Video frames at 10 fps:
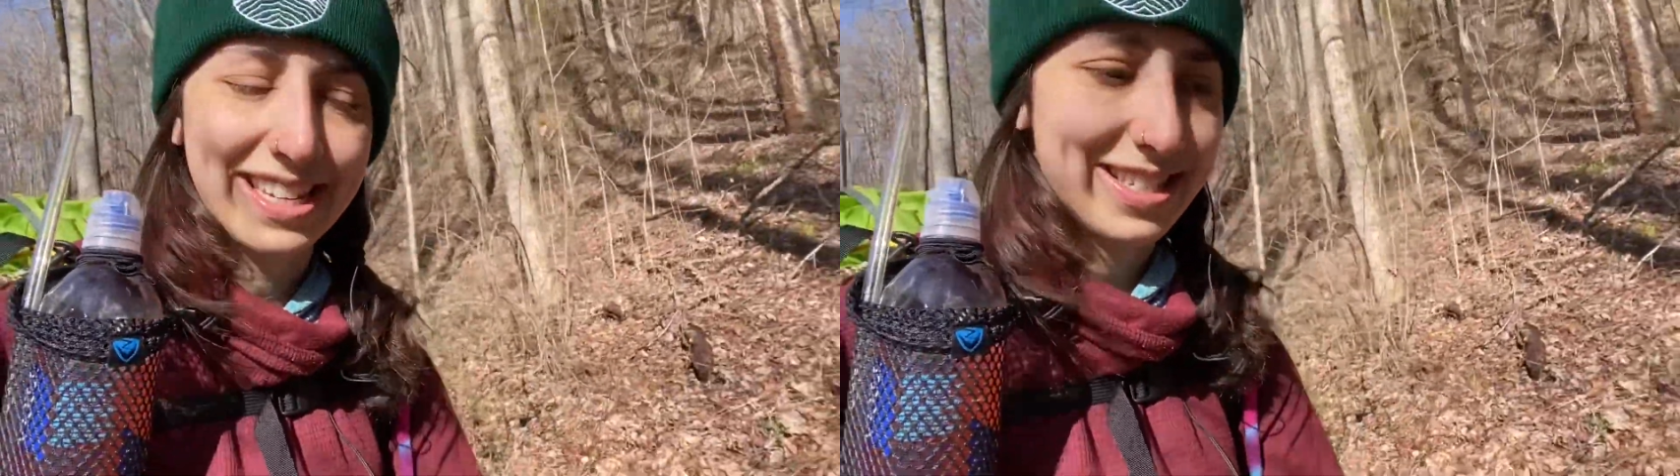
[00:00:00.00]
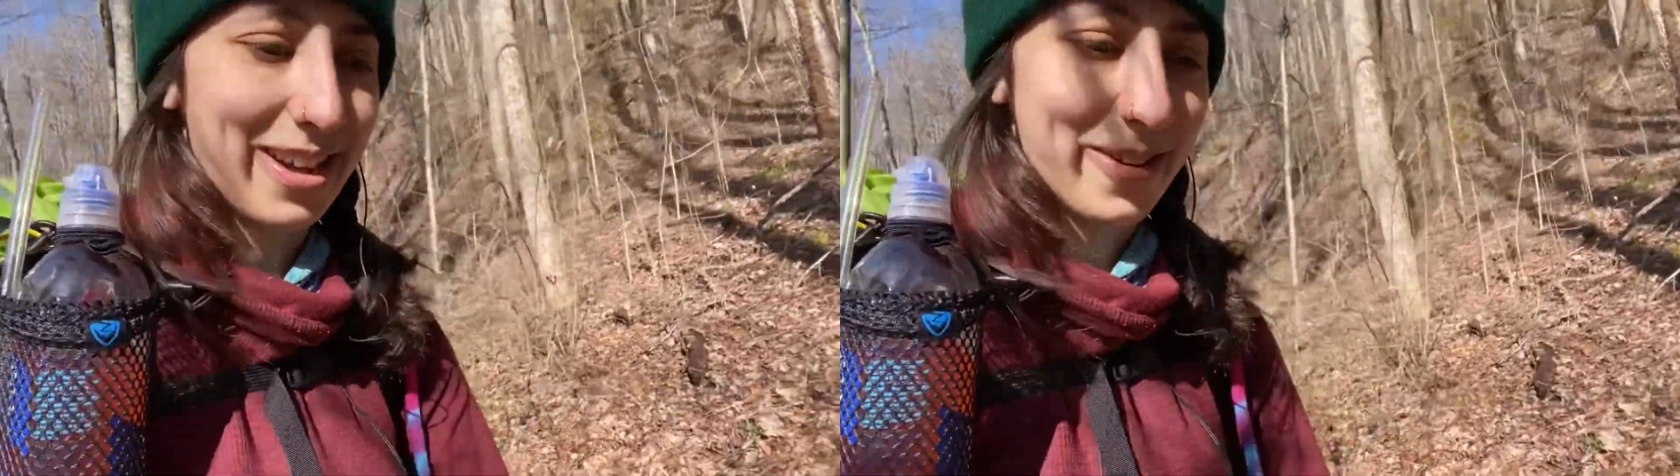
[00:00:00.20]

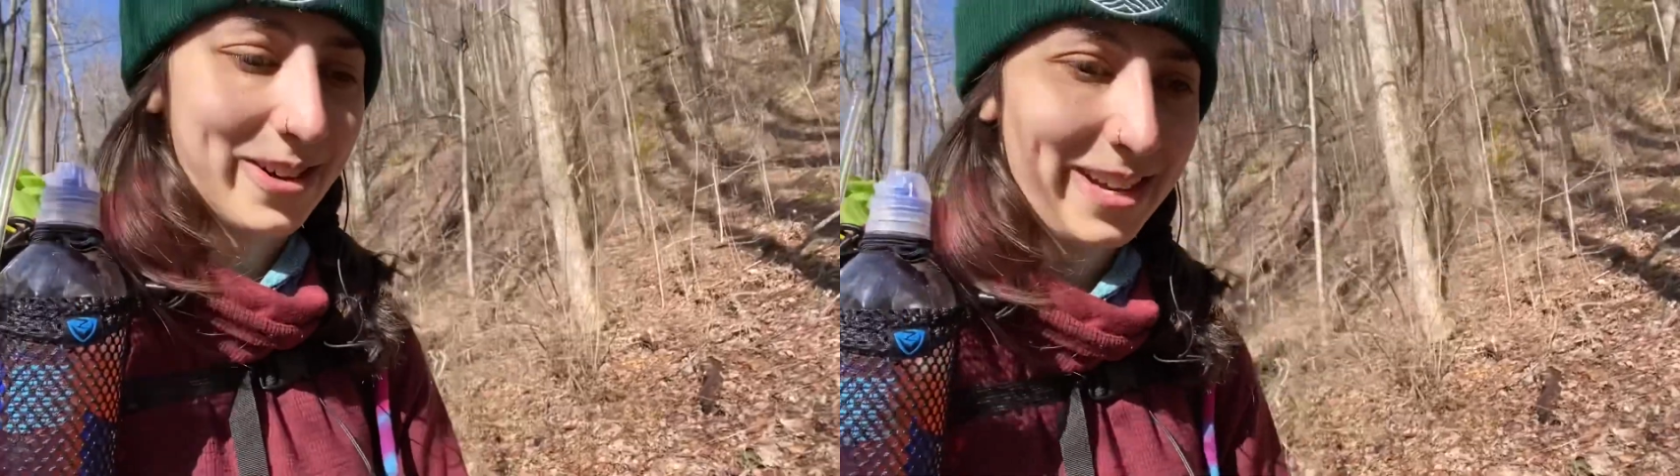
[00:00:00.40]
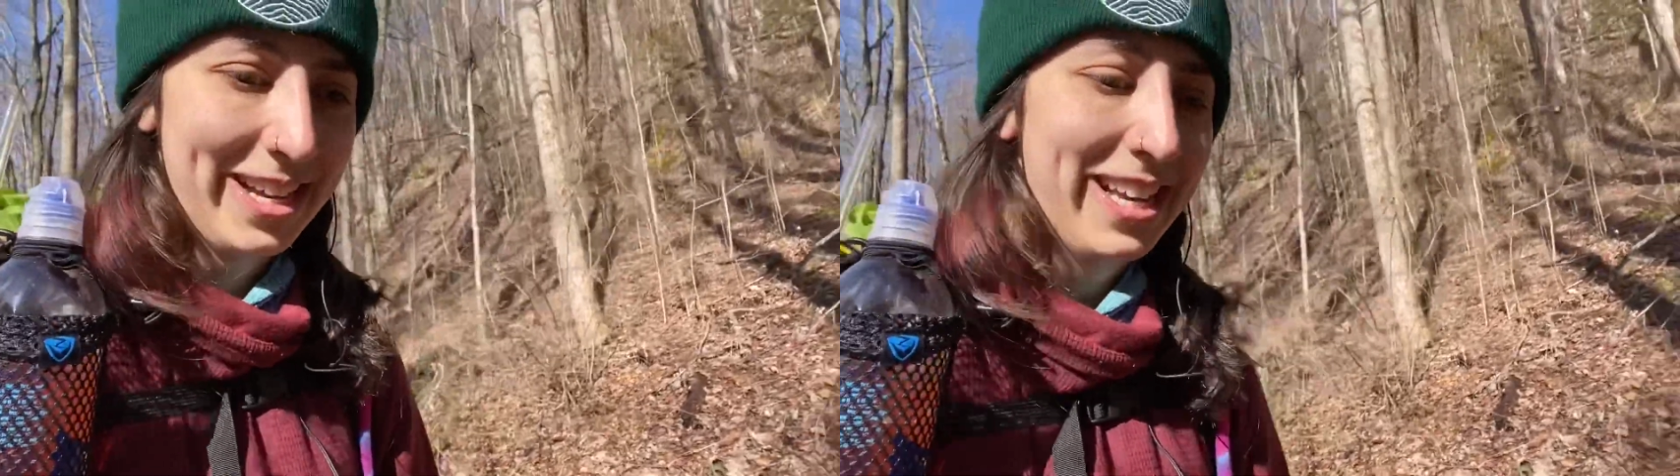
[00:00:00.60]
So
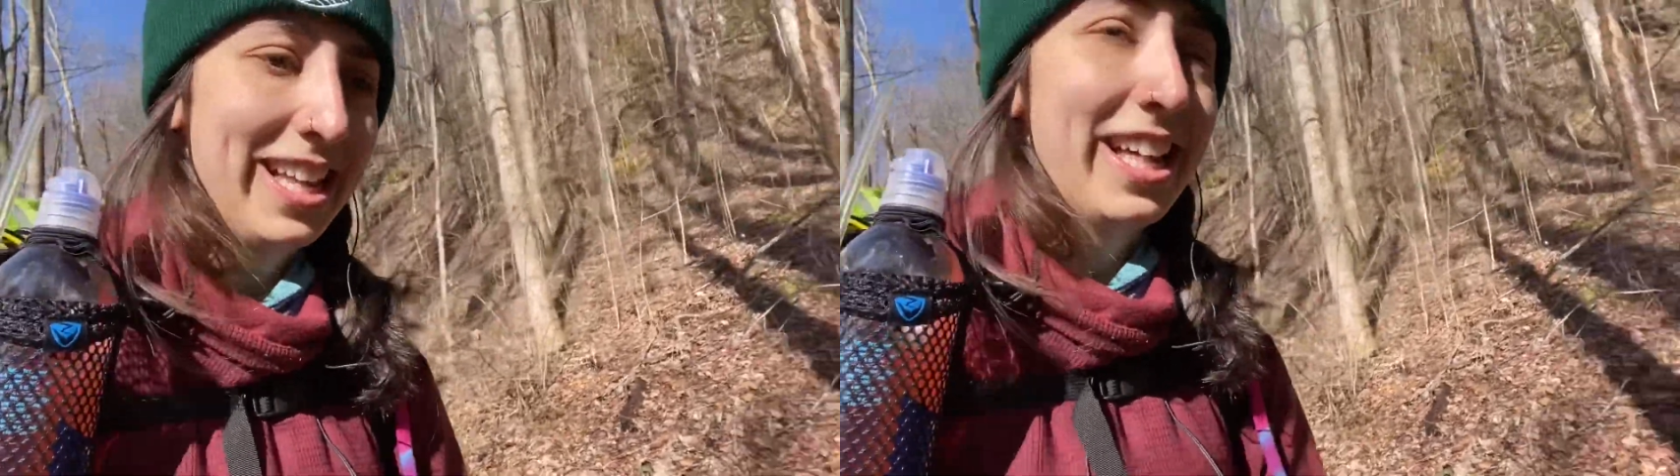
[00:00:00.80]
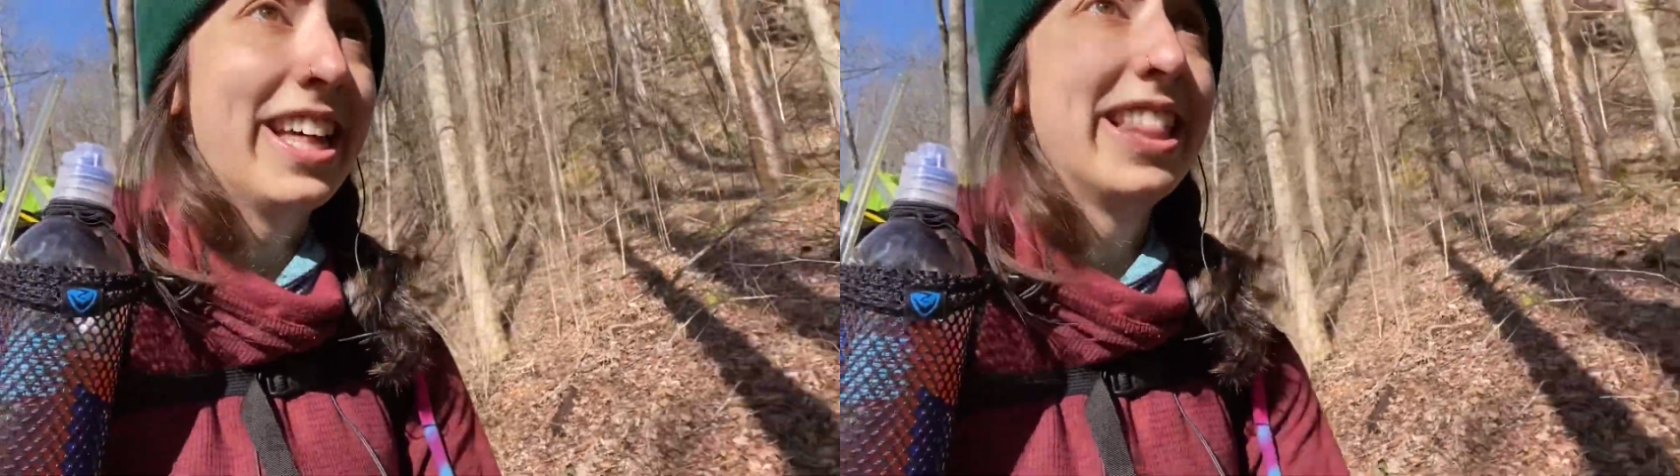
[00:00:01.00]

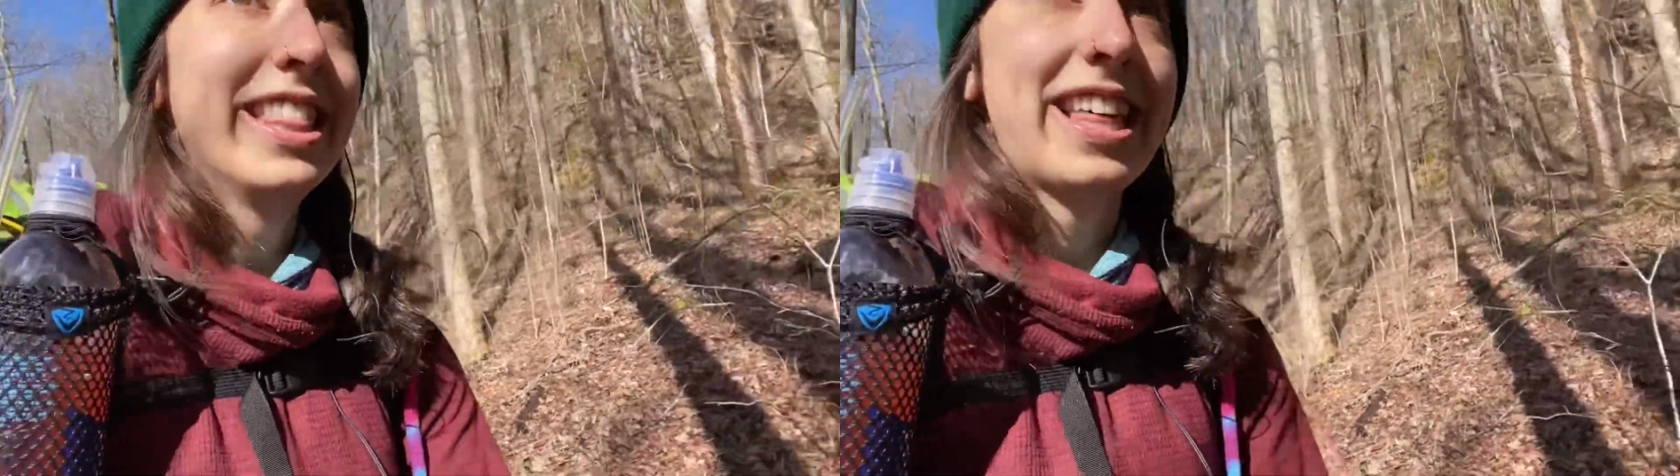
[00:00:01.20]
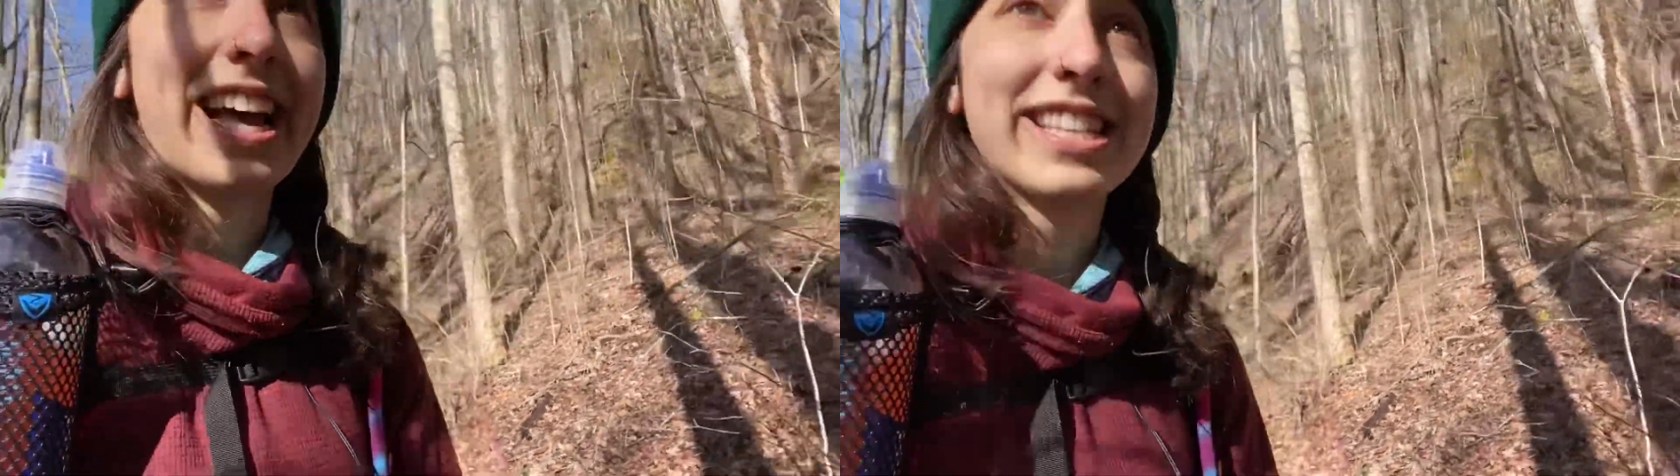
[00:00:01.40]

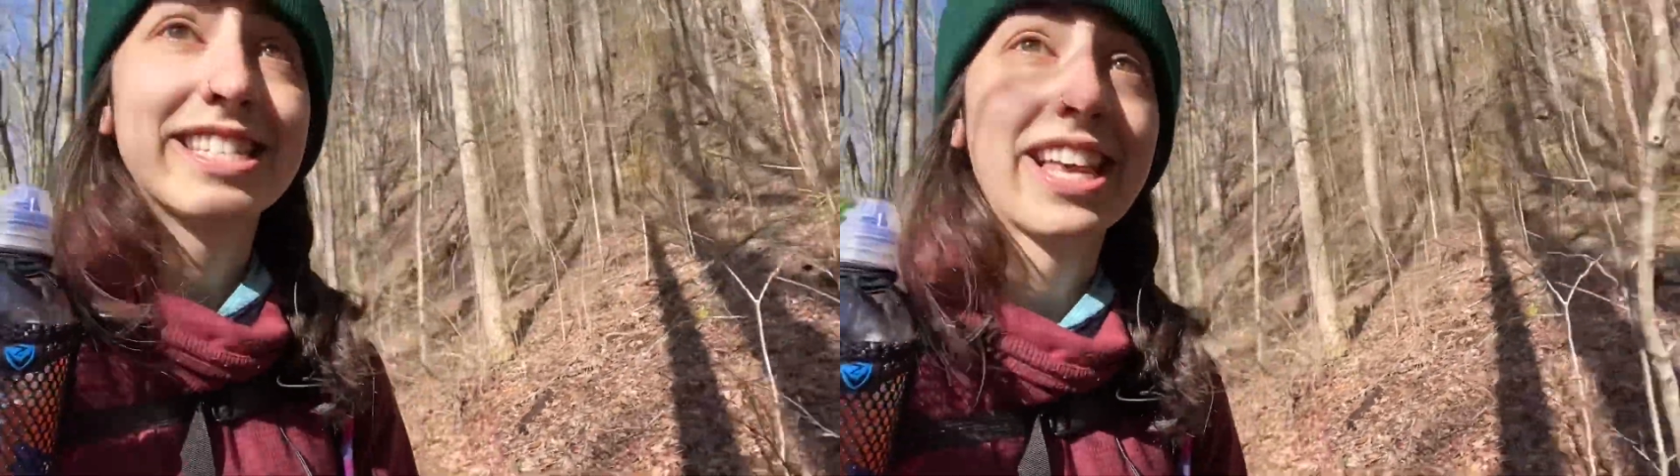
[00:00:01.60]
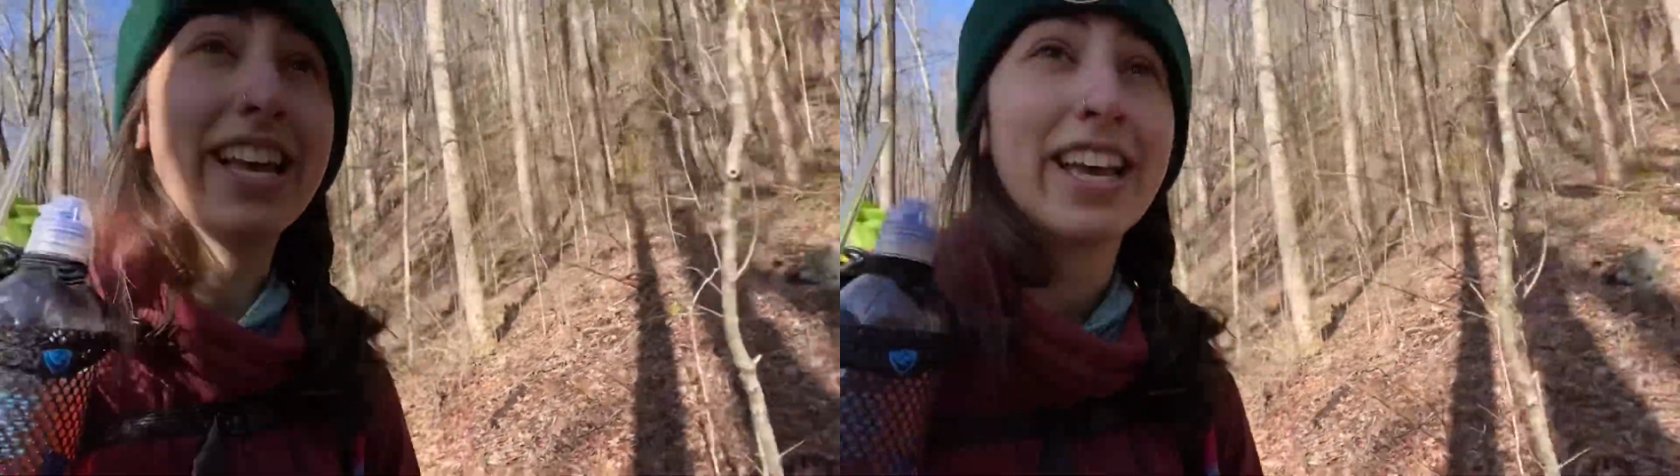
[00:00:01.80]
that's